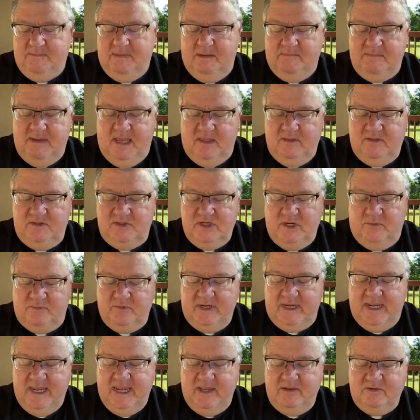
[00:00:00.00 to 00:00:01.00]
My mouth
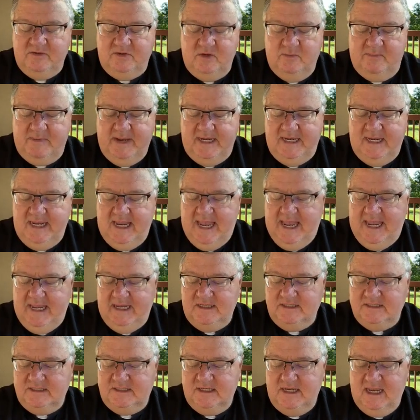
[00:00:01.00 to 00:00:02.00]
shall recount your mighty
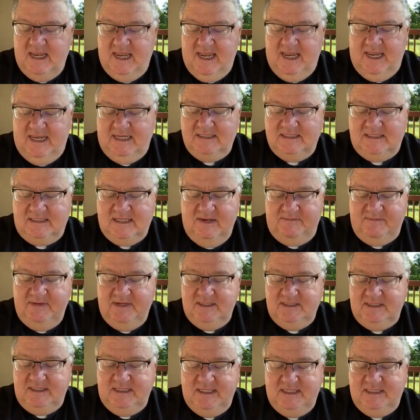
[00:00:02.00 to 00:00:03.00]
acts and
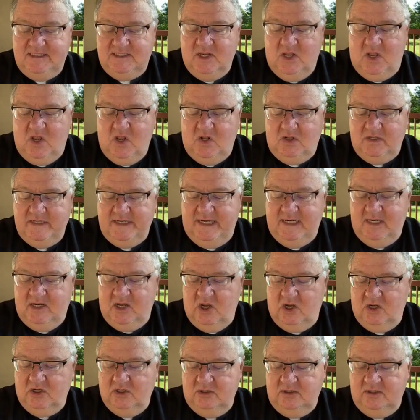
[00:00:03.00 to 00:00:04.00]
saving deeds all day
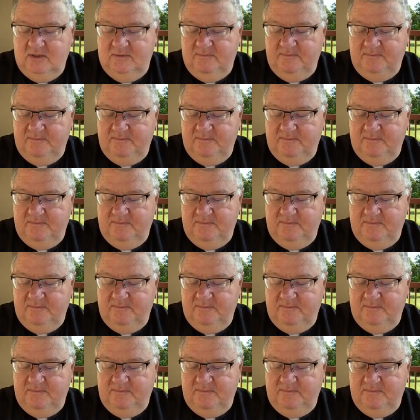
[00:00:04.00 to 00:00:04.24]
long.